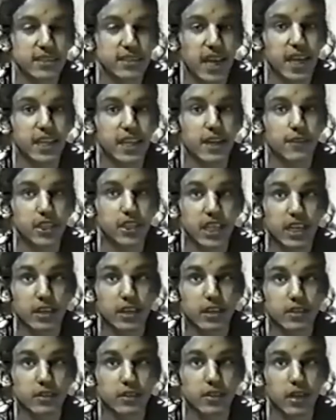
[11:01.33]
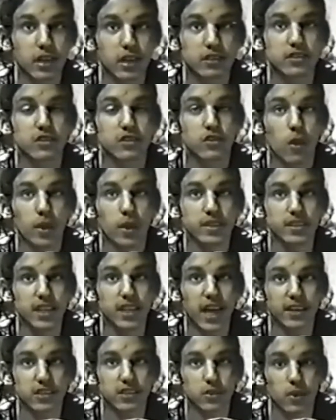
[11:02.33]
inside and everything, it's always
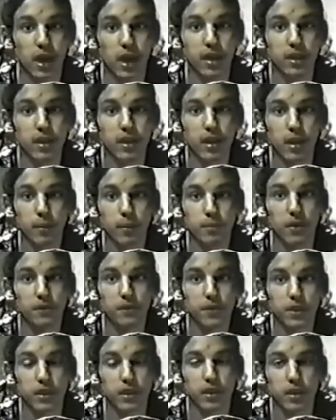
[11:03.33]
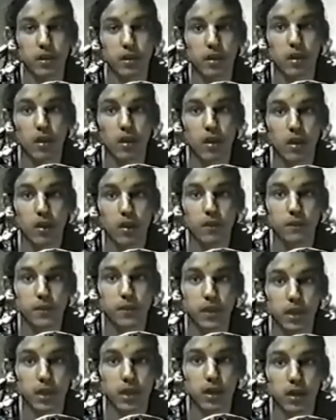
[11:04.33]
glass, alright? But for the
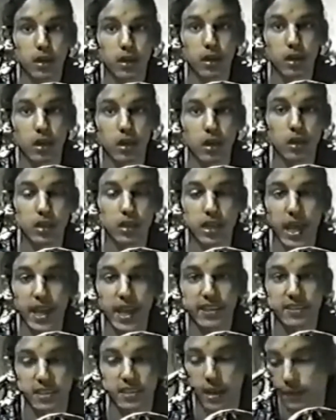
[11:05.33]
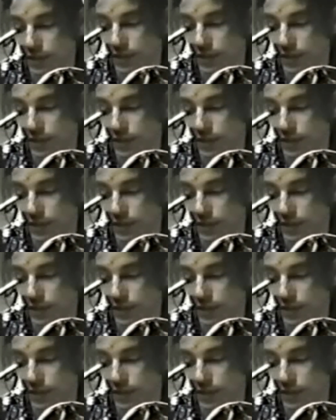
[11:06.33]
legs and